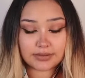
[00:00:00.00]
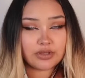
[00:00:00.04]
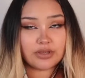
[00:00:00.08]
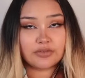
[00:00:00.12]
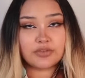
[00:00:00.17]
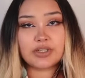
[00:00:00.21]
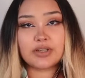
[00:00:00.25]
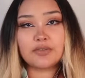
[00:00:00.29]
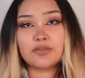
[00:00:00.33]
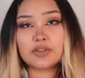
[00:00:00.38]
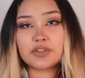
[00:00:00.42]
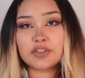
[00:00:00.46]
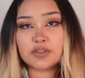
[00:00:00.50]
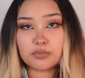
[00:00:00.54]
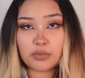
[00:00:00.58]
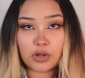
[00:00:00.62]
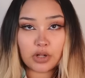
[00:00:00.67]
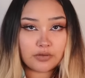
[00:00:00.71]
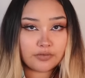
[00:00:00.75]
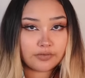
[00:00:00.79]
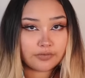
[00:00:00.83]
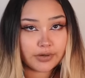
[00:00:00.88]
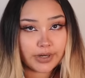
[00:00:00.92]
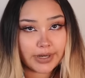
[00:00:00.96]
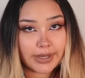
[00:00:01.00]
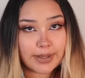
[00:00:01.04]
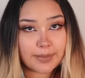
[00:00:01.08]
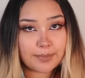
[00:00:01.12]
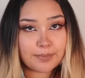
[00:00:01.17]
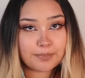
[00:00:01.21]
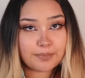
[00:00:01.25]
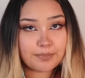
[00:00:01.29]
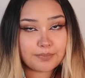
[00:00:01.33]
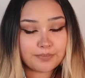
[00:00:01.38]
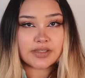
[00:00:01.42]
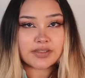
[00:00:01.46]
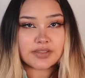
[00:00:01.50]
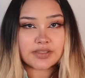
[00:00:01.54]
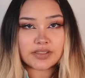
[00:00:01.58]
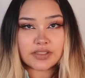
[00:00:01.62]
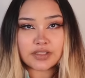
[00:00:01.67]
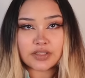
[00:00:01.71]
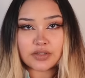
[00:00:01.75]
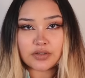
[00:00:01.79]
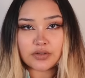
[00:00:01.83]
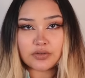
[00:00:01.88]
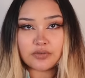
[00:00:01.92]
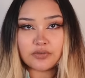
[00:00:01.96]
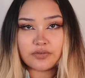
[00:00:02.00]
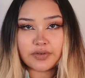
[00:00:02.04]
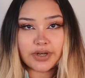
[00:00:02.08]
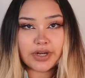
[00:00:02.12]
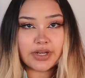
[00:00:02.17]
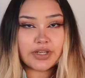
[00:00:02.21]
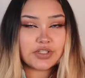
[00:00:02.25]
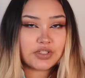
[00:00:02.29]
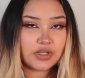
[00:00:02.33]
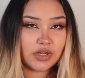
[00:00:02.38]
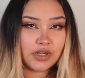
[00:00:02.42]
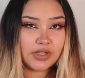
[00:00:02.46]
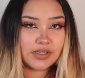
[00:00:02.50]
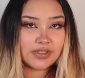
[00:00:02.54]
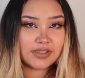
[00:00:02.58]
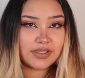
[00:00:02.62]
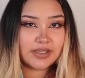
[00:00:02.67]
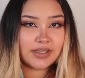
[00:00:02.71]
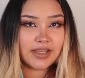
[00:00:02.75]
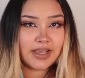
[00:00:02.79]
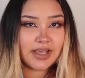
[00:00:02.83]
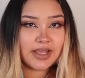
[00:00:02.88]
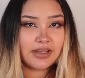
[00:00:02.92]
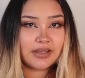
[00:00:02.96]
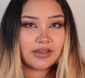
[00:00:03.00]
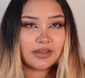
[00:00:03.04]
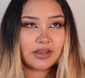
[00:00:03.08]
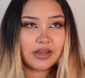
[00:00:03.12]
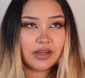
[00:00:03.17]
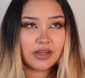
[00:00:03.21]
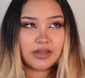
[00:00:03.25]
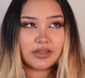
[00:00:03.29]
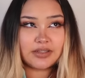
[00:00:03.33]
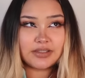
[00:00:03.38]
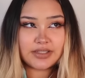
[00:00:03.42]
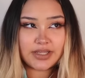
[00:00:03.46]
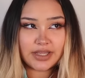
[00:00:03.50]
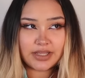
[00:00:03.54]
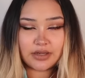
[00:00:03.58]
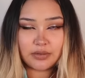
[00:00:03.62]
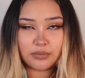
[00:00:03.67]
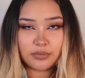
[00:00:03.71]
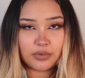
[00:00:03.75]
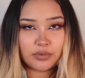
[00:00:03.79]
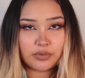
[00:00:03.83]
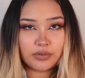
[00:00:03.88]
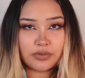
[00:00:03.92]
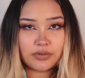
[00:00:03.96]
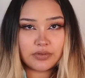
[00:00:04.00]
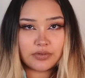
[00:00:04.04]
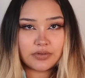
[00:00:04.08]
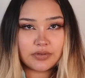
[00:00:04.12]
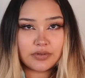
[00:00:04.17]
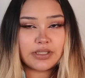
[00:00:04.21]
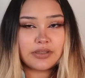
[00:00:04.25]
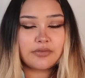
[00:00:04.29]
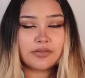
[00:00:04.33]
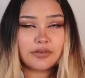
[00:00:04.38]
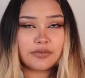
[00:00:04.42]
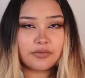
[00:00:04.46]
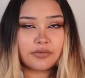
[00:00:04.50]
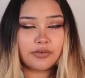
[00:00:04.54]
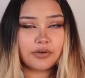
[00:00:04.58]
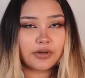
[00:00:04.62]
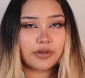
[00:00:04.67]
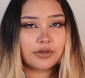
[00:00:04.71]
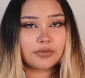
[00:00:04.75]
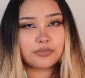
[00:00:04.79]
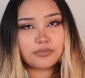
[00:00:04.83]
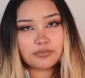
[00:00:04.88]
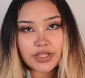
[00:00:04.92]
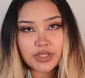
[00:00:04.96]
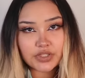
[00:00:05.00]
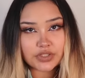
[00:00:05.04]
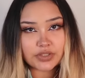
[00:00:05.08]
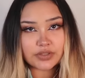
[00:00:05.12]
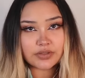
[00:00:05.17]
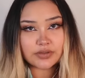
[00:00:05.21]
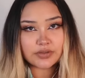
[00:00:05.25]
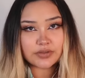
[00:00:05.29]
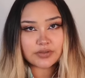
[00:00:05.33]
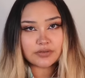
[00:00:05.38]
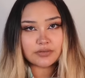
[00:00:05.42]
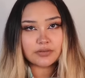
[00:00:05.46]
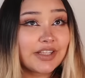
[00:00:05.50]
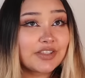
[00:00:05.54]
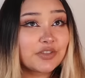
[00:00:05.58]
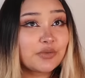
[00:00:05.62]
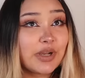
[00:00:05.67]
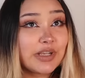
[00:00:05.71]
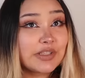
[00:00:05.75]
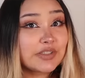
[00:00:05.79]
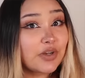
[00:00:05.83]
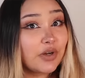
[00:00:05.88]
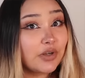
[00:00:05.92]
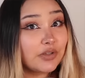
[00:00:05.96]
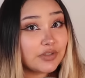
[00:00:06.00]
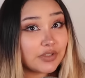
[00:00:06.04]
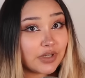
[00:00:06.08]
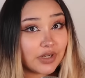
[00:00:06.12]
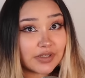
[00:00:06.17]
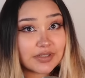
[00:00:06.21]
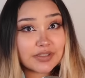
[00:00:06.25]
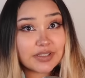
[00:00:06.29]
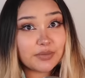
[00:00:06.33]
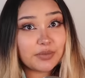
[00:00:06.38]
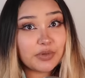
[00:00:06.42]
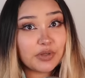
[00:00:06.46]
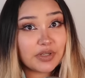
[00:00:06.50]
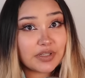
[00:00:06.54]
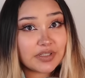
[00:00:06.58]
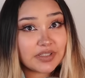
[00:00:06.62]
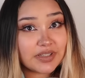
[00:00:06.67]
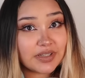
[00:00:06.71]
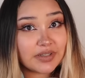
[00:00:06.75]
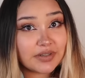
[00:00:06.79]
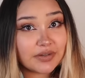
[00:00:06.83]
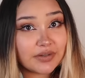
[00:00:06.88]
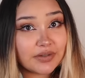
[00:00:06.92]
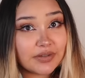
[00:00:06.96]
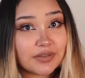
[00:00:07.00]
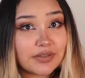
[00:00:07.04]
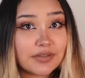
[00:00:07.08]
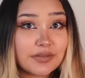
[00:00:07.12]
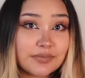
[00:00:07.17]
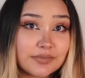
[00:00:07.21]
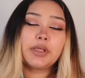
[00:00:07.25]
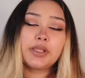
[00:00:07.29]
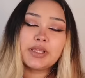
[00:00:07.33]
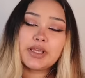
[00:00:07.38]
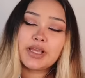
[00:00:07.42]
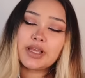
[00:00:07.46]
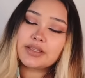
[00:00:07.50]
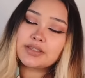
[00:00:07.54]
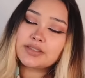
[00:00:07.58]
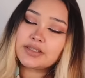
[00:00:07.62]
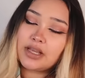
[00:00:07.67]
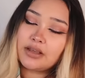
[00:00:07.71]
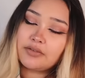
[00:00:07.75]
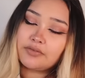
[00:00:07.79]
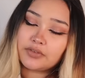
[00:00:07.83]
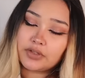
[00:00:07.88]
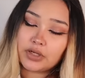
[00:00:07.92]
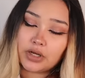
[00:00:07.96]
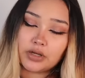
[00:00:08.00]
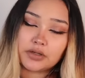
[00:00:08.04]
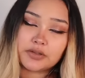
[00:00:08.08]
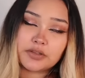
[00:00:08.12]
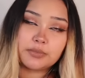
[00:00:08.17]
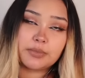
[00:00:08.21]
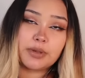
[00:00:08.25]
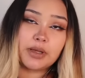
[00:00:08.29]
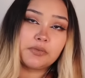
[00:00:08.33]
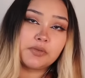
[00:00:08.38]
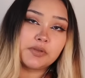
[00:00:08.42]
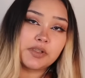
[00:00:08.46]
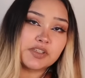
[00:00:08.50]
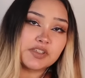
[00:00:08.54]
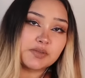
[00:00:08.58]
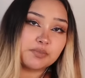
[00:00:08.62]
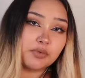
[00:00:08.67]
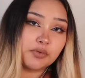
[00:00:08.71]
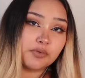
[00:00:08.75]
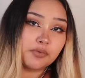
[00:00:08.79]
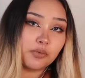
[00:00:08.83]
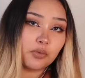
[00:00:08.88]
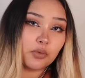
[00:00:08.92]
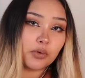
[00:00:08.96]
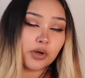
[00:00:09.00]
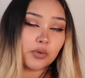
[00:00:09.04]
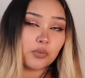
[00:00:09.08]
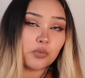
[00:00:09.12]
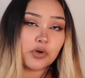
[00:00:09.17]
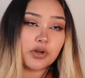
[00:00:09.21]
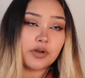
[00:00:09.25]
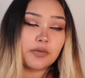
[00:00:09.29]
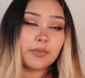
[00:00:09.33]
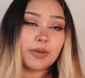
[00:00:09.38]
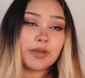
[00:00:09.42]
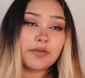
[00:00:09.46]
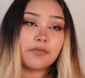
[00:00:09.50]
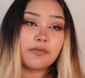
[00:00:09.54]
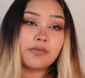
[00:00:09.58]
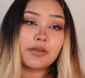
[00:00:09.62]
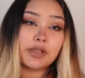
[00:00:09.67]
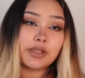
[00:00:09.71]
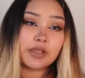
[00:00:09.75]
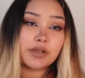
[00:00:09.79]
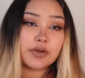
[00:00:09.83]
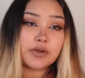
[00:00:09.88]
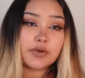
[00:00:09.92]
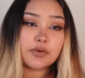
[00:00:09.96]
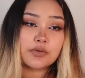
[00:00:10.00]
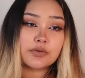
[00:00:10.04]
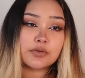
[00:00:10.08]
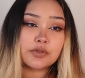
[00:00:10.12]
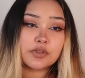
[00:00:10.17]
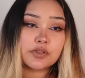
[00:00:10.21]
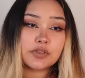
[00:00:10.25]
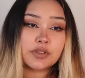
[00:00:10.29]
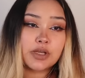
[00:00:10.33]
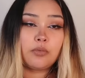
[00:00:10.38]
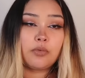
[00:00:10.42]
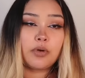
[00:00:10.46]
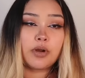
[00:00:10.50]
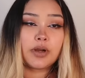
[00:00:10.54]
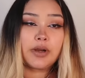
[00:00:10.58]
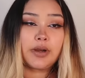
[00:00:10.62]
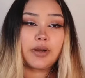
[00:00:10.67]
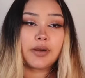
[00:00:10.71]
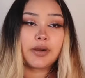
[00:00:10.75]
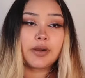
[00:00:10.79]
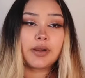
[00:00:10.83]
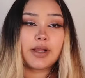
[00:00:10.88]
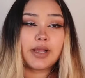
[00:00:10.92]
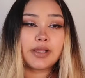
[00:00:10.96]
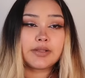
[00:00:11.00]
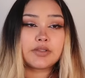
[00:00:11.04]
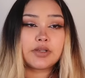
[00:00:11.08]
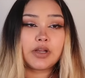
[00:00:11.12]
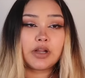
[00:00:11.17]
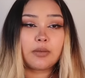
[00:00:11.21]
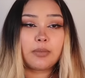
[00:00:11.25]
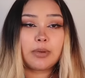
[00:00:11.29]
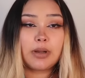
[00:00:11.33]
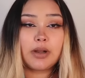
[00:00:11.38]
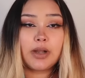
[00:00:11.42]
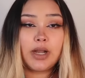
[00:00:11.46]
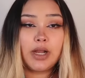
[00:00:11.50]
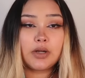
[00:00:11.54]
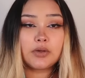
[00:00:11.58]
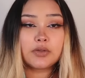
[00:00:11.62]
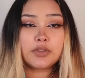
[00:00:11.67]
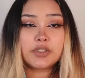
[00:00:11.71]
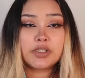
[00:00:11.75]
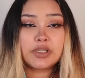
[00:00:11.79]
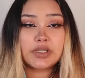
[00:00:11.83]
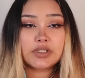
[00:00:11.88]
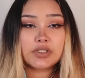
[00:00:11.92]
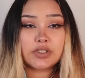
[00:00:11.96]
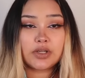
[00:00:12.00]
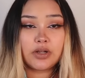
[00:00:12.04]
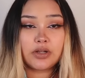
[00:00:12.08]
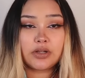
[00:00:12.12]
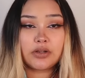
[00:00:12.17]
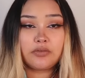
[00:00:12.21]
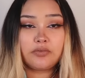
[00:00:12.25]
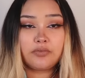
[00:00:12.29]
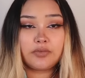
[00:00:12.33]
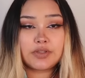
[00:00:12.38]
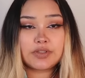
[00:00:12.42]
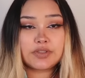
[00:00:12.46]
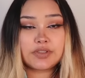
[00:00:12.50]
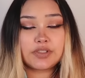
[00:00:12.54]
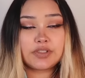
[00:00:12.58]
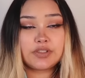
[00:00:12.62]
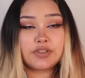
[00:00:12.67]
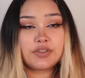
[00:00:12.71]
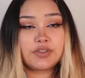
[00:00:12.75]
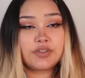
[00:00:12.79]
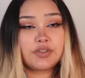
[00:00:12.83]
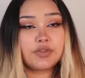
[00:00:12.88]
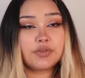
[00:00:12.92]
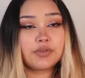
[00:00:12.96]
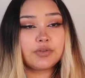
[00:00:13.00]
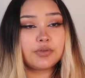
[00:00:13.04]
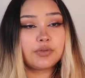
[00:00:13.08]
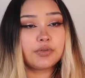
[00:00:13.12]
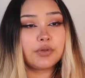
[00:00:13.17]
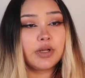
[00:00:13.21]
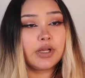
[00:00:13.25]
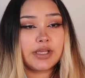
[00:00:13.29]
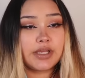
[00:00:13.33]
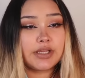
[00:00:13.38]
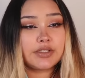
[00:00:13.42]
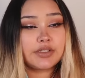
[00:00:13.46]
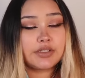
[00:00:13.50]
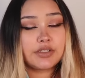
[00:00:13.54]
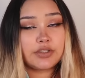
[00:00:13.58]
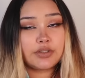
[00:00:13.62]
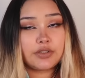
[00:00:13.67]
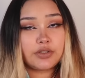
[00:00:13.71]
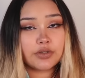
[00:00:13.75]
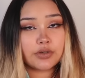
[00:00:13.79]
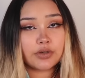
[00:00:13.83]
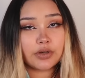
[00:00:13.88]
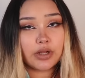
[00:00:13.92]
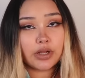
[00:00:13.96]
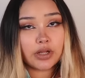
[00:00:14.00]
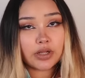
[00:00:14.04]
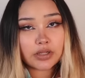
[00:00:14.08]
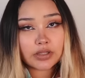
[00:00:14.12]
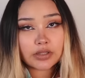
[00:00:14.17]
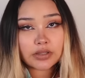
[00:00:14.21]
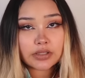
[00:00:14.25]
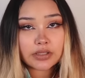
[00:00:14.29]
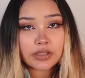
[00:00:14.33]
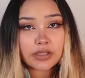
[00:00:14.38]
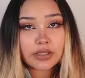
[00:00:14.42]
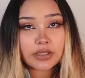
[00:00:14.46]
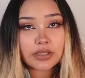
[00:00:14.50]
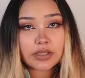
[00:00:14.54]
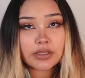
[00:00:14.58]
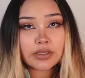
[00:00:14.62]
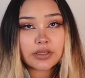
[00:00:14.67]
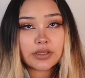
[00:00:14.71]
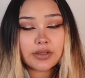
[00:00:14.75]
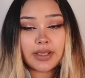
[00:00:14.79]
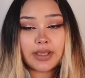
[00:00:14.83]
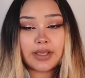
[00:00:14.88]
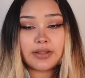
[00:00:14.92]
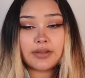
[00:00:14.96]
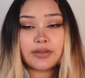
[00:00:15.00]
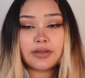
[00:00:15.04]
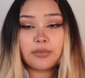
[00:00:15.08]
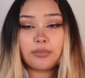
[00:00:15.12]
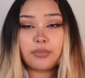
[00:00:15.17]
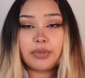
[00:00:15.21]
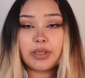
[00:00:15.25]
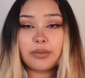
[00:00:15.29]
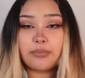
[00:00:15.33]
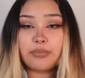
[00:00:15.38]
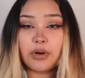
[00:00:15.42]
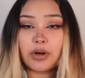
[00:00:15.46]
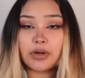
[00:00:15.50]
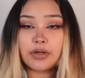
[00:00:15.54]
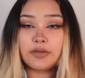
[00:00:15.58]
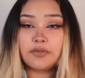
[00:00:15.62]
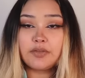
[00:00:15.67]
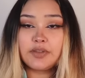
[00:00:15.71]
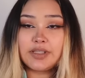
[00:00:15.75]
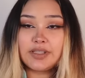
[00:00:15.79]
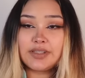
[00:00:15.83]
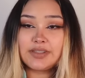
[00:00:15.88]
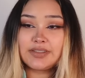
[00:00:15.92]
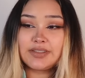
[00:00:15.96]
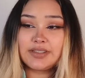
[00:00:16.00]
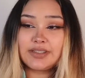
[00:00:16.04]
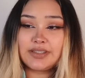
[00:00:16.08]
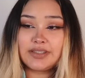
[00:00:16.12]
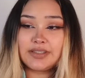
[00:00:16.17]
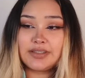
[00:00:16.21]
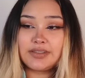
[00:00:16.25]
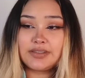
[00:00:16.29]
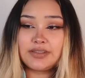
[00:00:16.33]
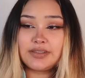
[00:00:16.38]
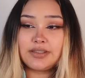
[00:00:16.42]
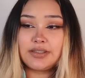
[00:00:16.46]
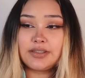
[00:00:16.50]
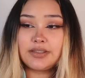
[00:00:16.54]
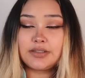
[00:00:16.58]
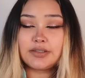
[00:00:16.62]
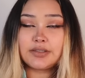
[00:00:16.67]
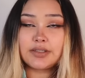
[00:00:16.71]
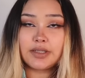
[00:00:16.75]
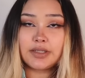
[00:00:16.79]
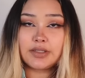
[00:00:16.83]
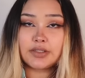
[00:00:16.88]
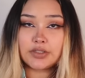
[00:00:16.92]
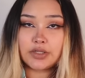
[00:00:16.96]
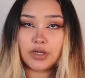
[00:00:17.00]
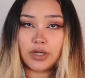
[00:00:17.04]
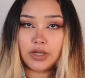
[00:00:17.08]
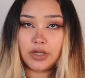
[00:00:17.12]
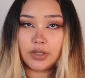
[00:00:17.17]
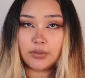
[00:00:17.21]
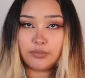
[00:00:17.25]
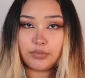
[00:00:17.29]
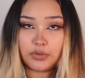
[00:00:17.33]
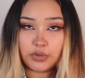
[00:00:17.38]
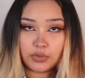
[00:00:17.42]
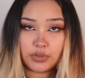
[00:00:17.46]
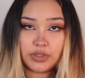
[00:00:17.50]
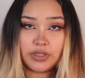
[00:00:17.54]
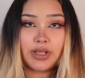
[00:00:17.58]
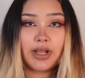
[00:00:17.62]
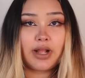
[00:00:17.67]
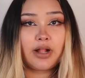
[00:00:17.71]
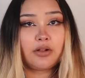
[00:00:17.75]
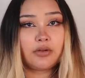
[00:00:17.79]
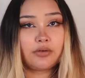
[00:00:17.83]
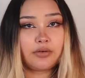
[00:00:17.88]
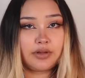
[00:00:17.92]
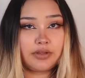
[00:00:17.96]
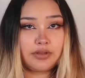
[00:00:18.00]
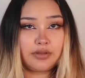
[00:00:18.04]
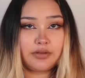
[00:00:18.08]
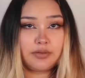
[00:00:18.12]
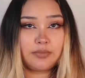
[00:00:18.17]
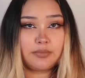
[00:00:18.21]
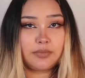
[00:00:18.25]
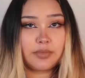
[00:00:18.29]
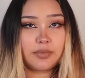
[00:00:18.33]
You have to have a small frame. It's still very toxic and unattainable, even for Asians. That's why it's called toxic beauty standards. But yes, I've talked about this before in one of my videos where I talk about how TikTok convinces you that you're ugly, and a big part of this is the TikTok beauty algorithm.